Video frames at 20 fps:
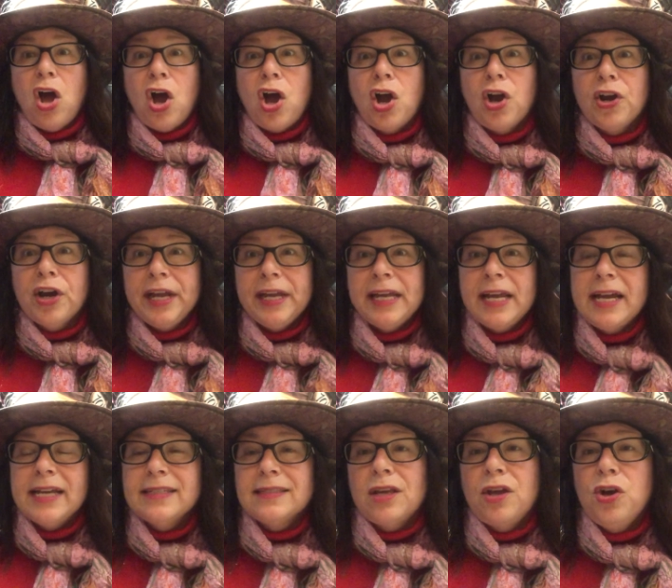All right,
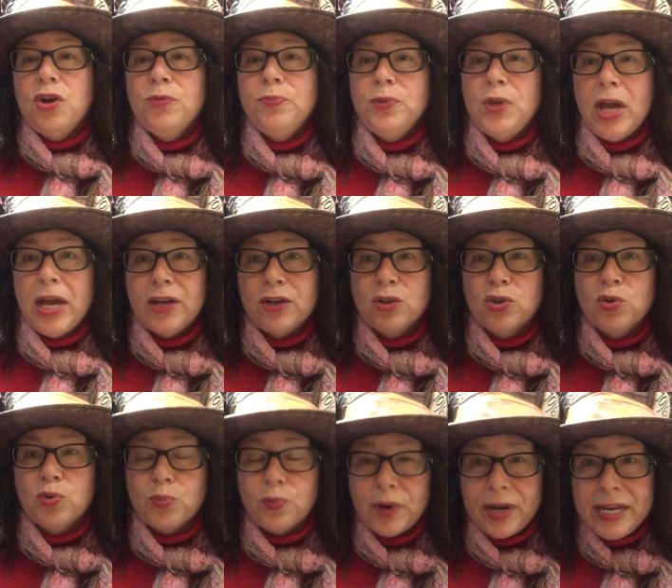guys, I hope you had a
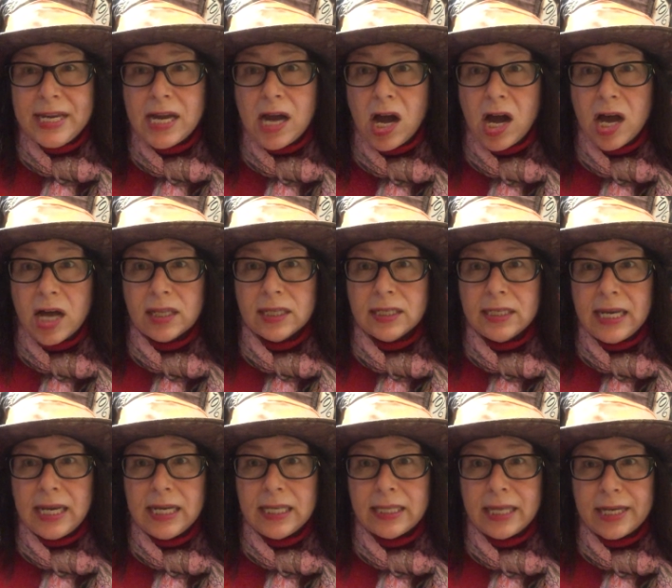great
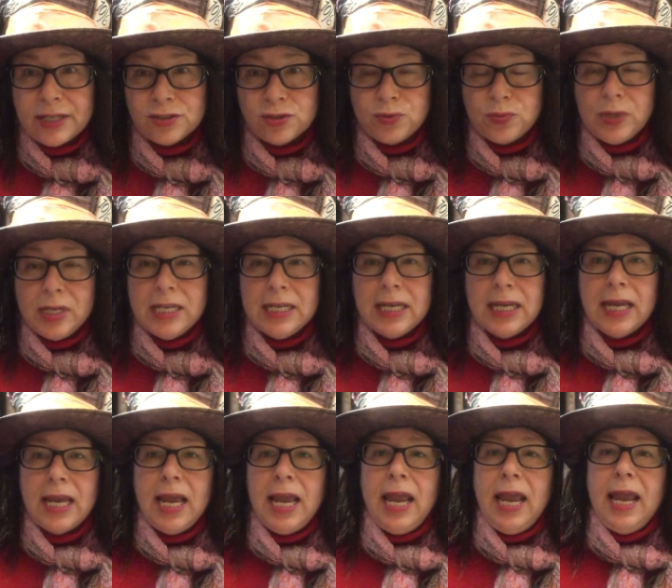holiday last week,
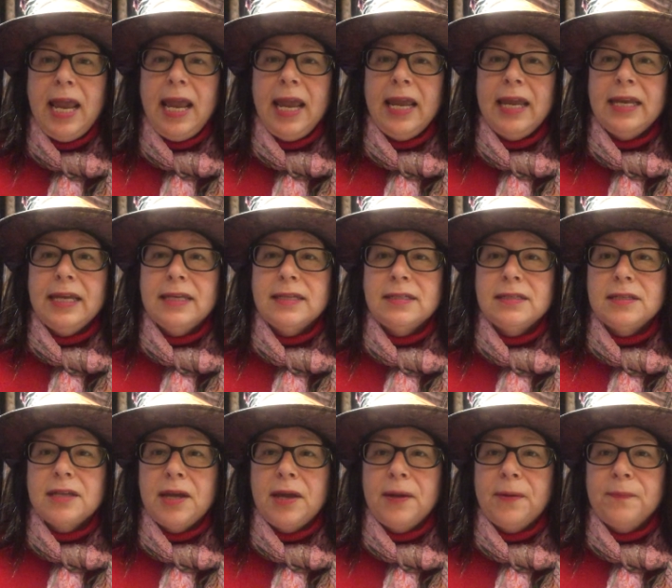and
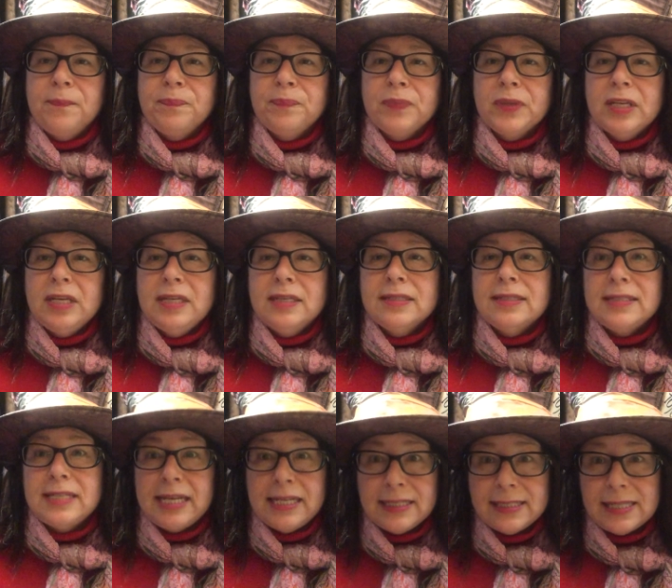um,
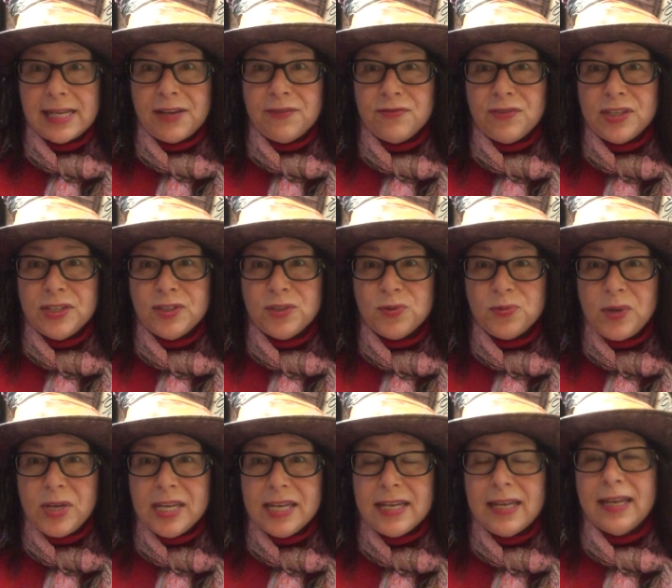stay safe this
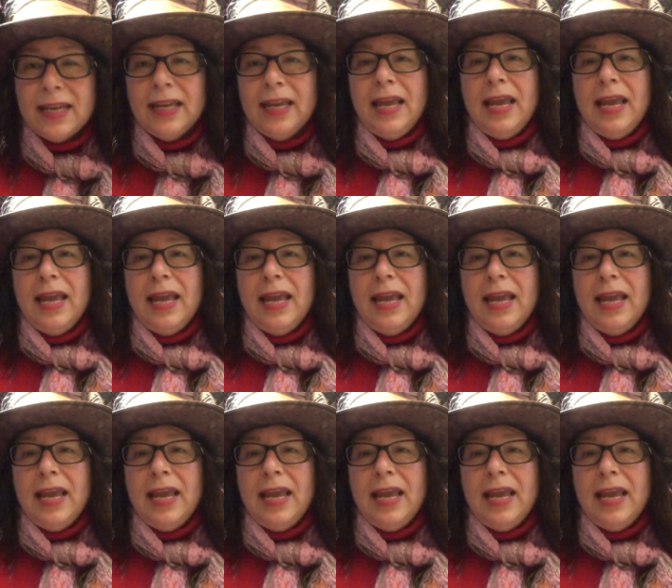week.